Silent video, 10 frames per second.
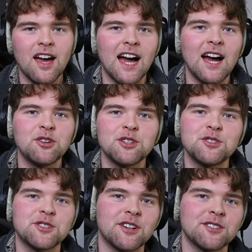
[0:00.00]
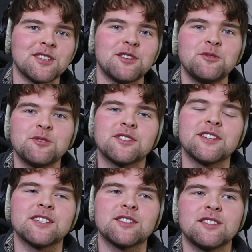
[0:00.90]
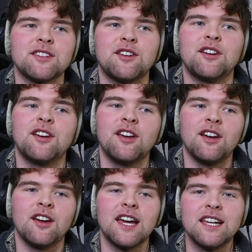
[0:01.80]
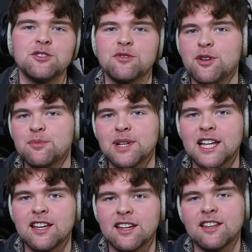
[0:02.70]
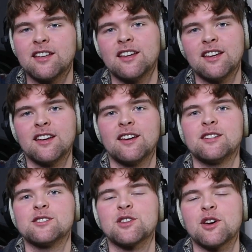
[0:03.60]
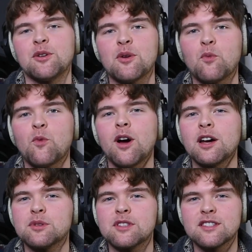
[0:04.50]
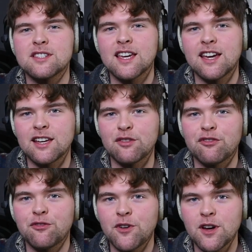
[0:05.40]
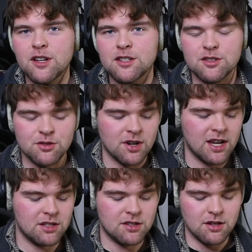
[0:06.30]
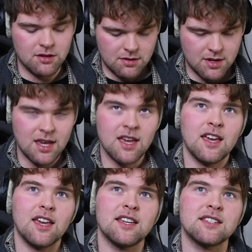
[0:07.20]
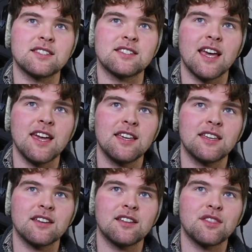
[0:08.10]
how can you start to use this in your own playing? So, what I would say first to try and do is take